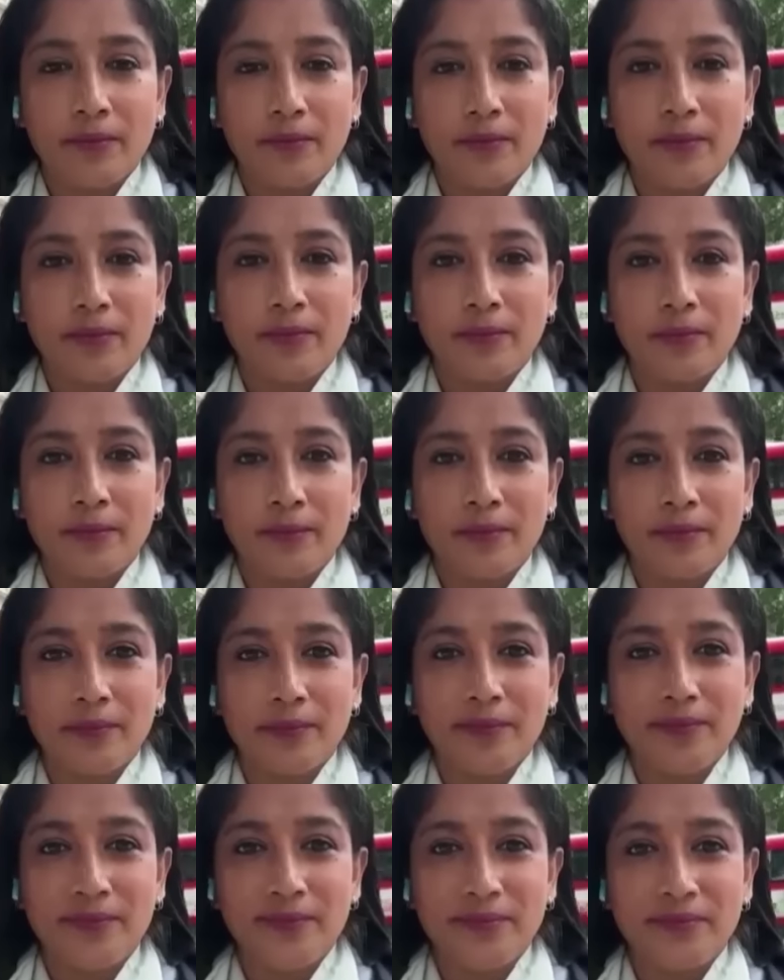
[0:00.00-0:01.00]

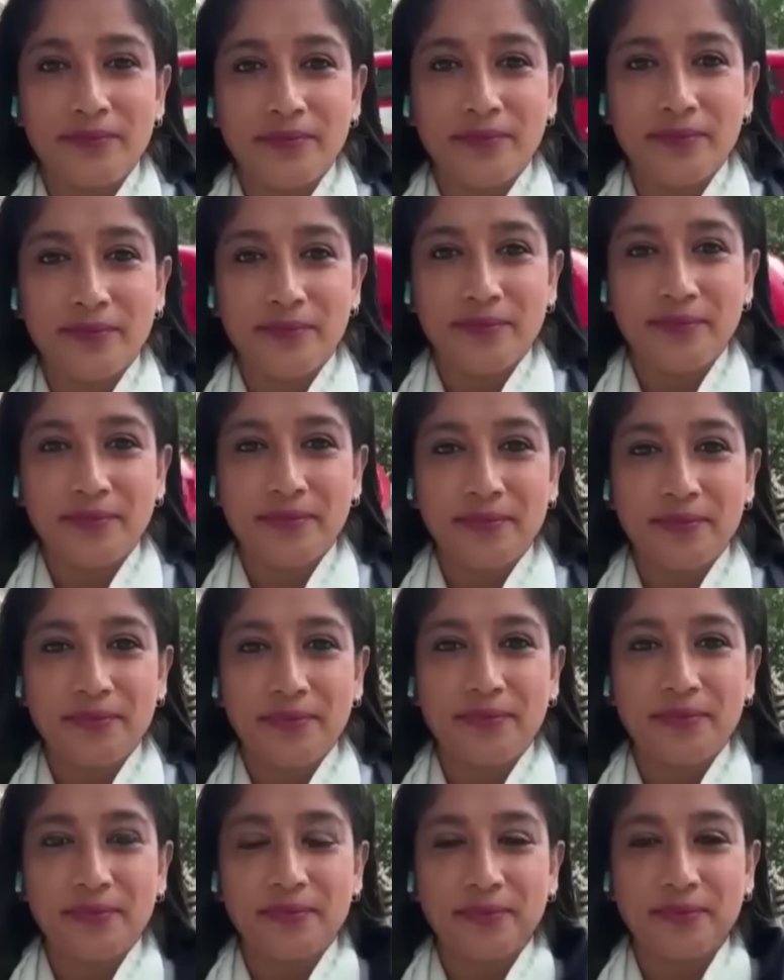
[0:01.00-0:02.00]

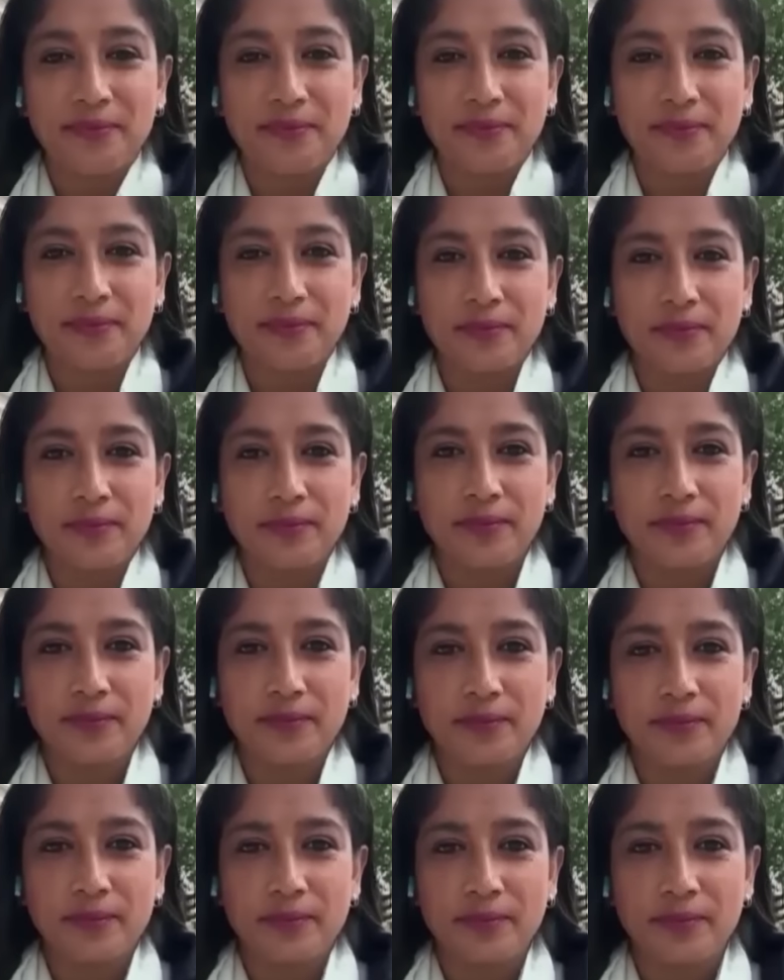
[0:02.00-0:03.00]

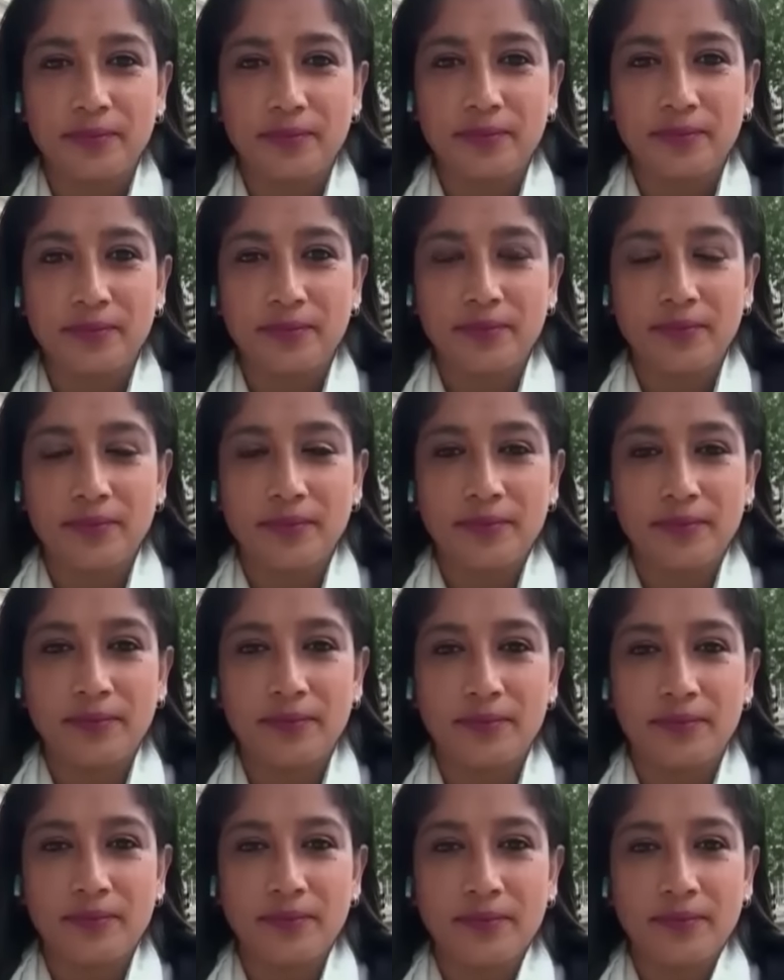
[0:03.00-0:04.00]

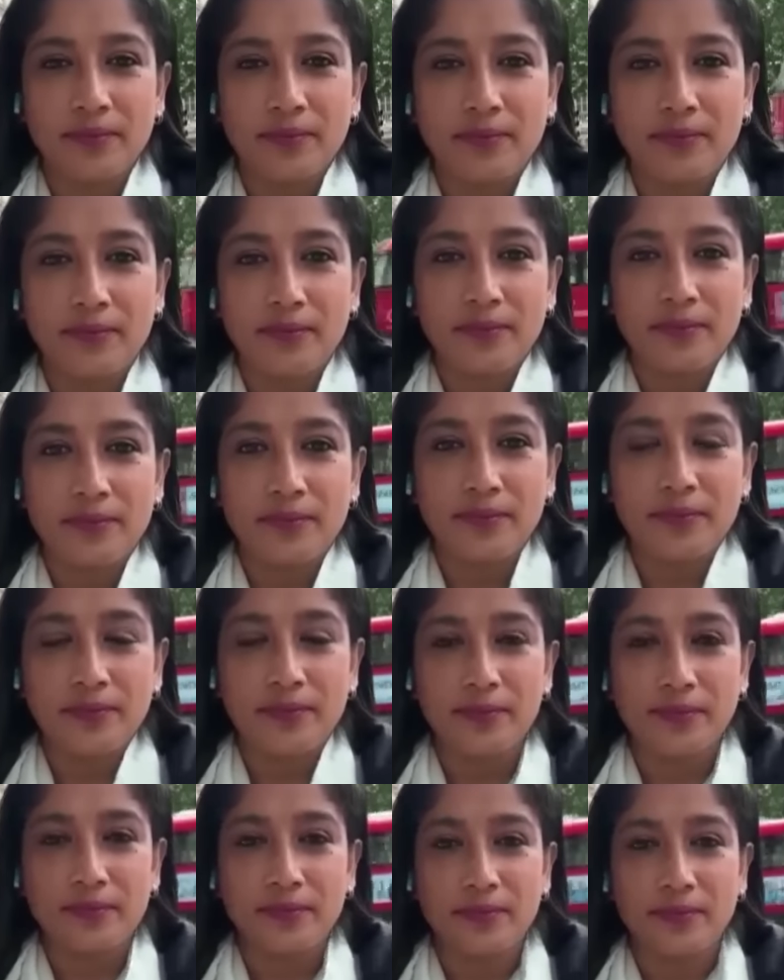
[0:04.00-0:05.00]

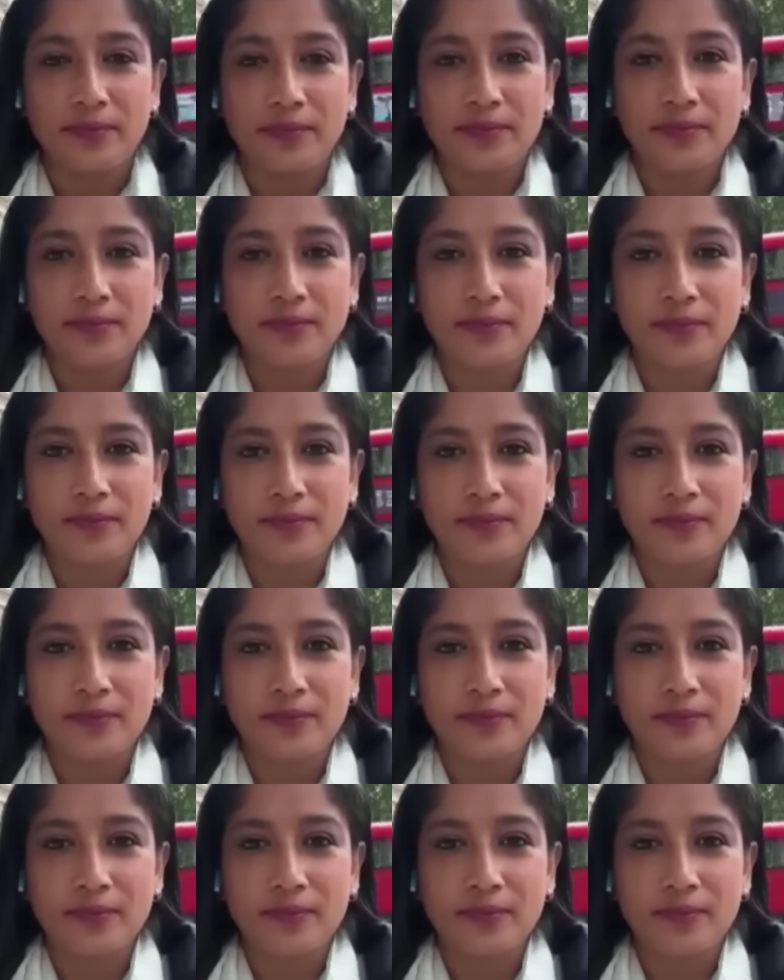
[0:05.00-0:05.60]
This person isn't speaking.